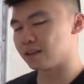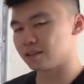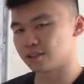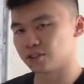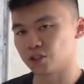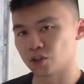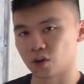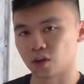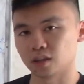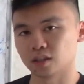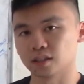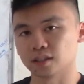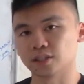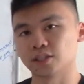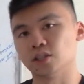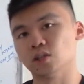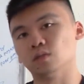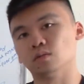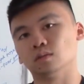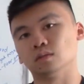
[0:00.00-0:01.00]
is your
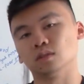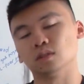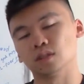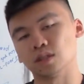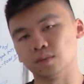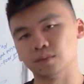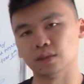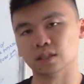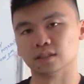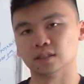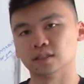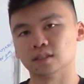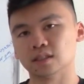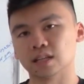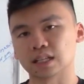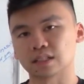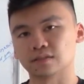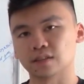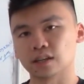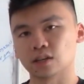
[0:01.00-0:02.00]
acute leukemias. In the
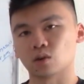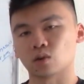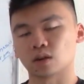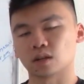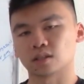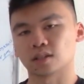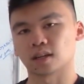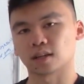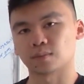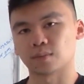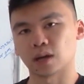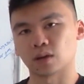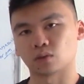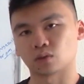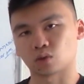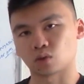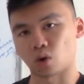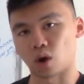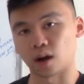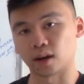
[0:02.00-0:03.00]
next video, we're gonna talk
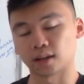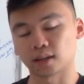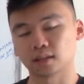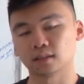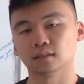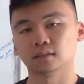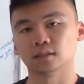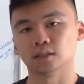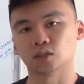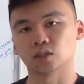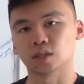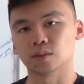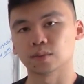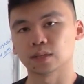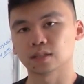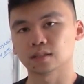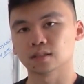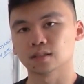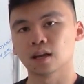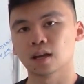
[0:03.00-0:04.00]
about chronic
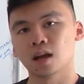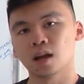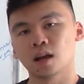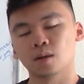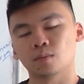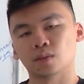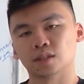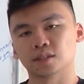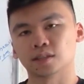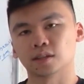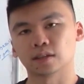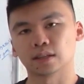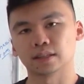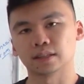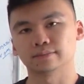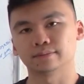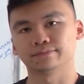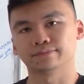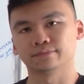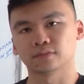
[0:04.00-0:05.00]
leukemias. But until
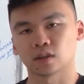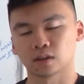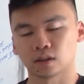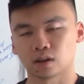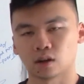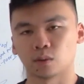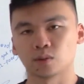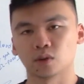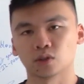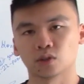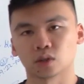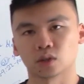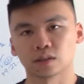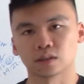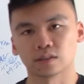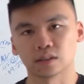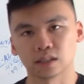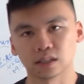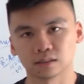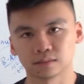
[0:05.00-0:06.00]
then, hope you enjoyed the
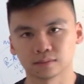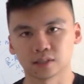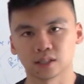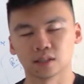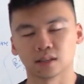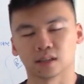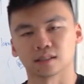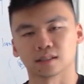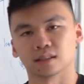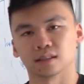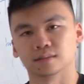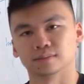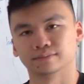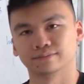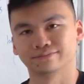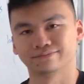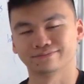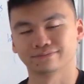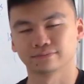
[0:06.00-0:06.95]
video. See you next time.